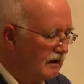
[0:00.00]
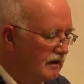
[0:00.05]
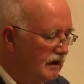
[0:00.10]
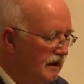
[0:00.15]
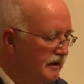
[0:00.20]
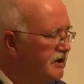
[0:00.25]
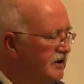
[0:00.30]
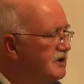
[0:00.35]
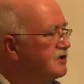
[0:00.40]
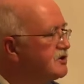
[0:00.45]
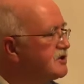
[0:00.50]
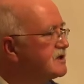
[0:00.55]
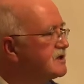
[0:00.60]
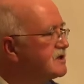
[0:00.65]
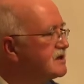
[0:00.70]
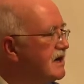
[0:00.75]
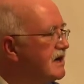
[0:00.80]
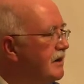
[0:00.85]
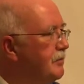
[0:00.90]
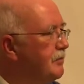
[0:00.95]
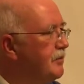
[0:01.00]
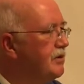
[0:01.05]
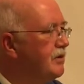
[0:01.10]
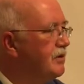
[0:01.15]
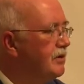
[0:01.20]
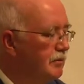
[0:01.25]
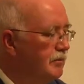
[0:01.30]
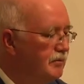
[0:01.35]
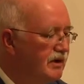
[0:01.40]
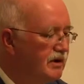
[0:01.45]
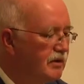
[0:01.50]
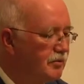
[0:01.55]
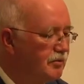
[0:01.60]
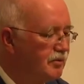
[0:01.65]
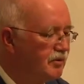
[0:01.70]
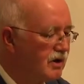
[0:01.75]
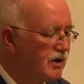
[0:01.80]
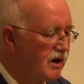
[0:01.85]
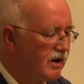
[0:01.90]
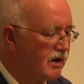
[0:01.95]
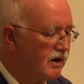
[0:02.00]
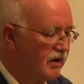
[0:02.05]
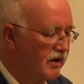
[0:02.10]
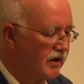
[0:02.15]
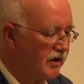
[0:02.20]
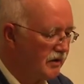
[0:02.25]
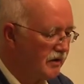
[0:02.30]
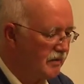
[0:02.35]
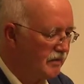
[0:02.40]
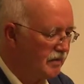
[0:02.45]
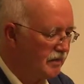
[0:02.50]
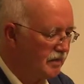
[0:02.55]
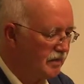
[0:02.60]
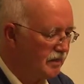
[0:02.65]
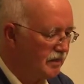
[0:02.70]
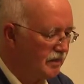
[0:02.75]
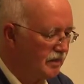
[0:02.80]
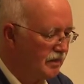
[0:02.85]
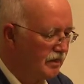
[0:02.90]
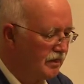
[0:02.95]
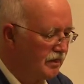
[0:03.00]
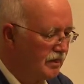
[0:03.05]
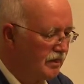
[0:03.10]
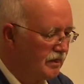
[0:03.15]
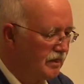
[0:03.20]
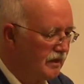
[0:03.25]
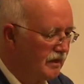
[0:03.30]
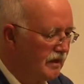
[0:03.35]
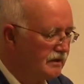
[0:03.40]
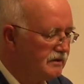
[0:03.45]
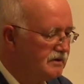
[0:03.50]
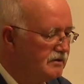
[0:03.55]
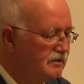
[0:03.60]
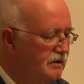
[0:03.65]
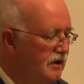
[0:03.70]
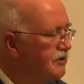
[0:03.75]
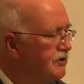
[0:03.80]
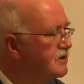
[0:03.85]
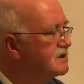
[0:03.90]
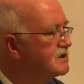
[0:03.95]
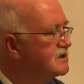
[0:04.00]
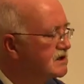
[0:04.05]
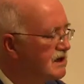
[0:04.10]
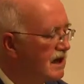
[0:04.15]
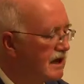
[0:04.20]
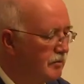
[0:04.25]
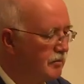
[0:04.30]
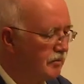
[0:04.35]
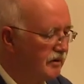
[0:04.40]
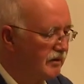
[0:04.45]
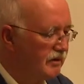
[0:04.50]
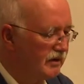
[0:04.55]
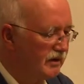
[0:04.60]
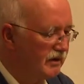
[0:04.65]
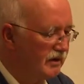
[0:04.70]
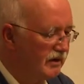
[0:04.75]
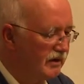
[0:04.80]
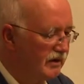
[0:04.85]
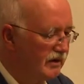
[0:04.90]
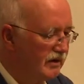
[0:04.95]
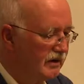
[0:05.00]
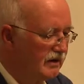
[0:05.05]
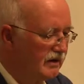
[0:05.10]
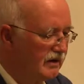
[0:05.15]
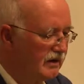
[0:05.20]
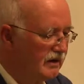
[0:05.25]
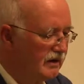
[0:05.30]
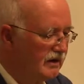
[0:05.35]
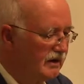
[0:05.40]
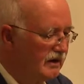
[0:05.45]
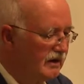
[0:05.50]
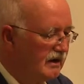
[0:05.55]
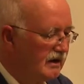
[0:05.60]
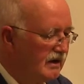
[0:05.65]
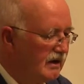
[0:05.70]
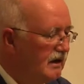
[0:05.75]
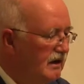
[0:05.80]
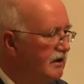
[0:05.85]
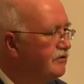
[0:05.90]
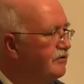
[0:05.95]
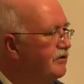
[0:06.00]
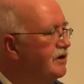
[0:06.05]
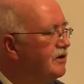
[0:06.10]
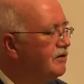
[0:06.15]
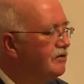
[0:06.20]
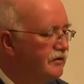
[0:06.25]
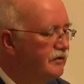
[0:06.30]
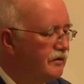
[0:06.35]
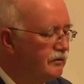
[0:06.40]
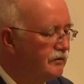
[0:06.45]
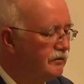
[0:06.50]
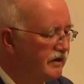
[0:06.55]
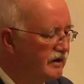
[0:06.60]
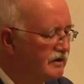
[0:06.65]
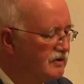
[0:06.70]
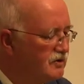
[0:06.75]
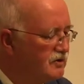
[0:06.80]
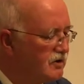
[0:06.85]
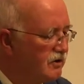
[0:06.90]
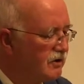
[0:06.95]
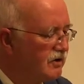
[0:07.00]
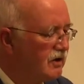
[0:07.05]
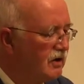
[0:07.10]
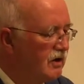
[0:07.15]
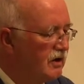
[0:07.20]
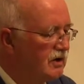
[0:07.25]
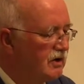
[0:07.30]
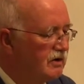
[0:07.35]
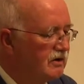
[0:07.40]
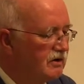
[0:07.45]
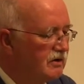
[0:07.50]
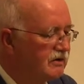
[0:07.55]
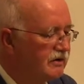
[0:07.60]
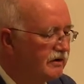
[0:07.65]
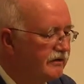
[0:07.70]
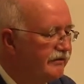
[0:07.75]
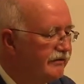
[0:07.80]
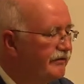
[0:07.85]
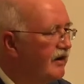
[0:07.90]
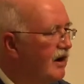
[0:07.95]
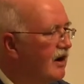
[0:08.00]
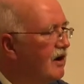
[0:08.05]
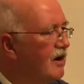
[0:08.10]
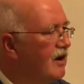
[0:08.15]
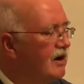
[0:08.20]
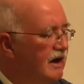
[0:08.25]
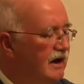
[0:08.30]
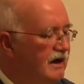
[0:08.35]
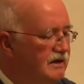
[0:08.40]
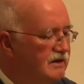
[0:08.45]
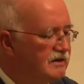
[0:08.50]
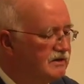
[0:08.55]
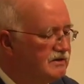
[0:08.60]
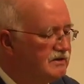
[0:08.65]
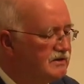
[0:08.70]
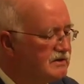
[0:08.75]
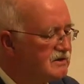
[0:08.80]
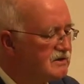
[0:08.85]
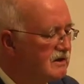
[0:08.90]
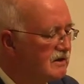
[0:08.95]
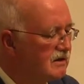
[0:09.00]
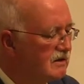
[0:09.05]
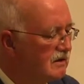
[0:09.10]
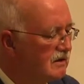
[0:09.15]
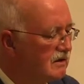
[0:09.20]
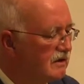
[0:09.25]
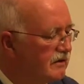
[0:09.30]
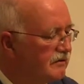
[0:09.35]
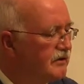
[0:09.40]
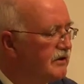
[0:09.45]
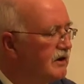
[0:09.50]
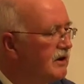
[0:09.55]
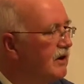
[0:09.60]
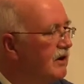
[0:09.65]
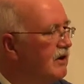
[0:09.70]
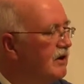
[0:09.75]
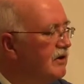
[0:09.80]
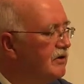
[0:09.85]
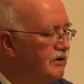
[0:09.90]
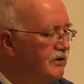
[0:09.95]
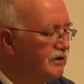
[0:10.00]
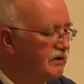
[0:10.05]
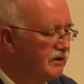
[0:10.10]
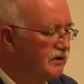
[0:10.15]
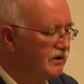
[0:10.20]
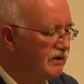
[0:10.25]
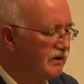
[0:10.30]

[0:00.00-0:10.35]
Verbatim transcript: Let each step be a prayer and not escape even if you'd venture to the far ends of the earth.